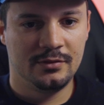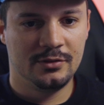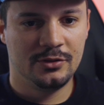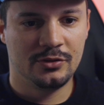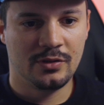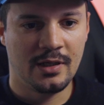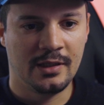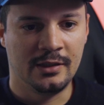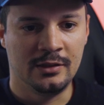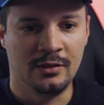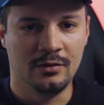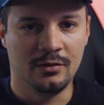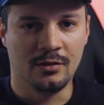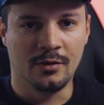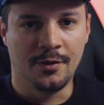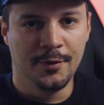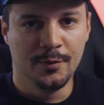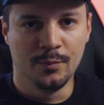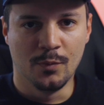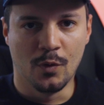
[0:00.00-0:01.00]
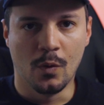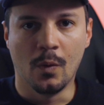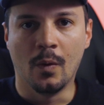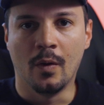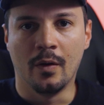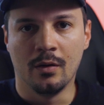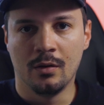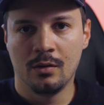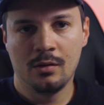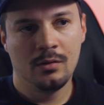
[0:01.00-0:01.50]
trying to learn
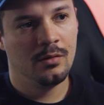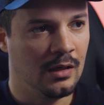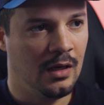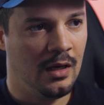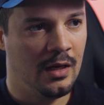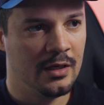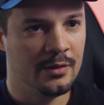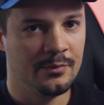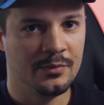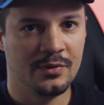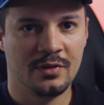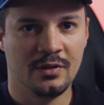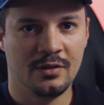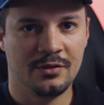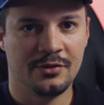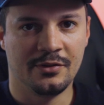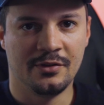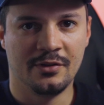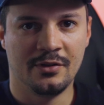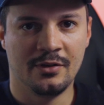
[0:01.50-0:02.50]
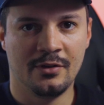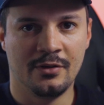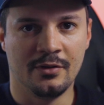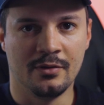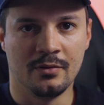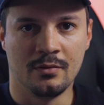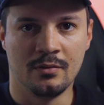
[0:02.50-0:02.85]
more. God, I'm such a nerd.